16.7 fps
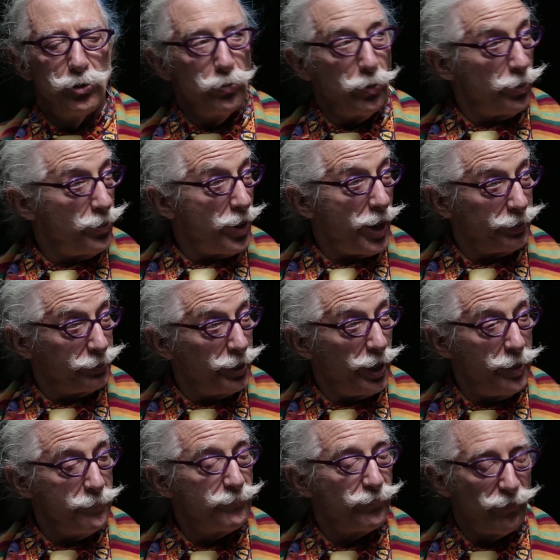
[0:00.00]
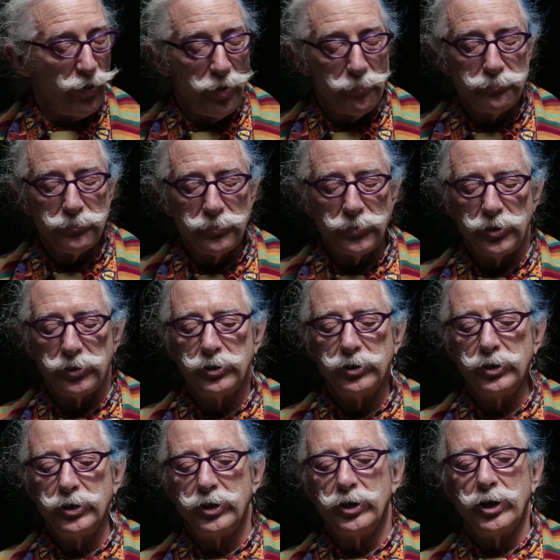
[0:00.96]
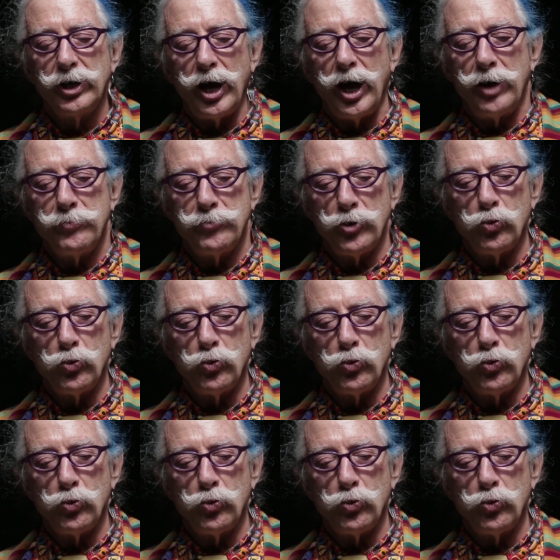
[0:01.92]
Where that came from, I'm a